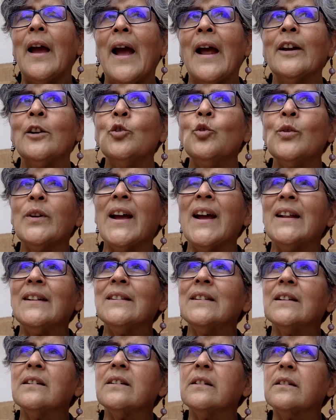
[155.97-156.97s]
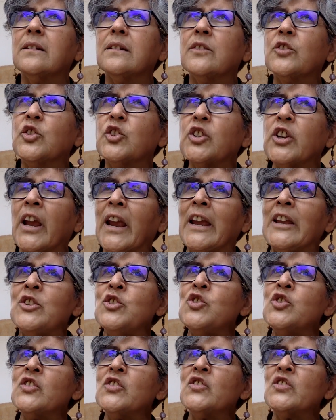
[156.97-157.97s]
and look at the
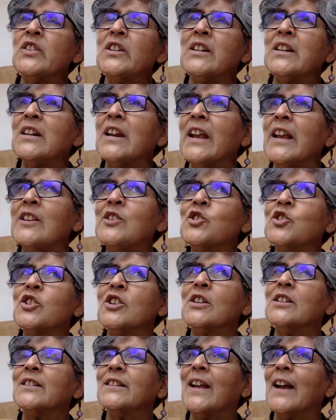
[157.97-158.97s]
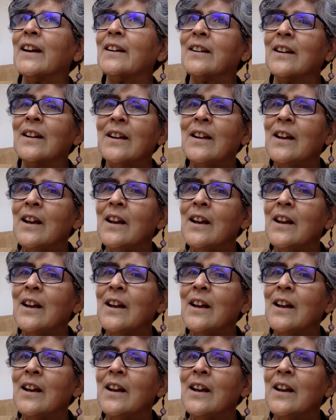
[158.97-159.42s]
changes in nature that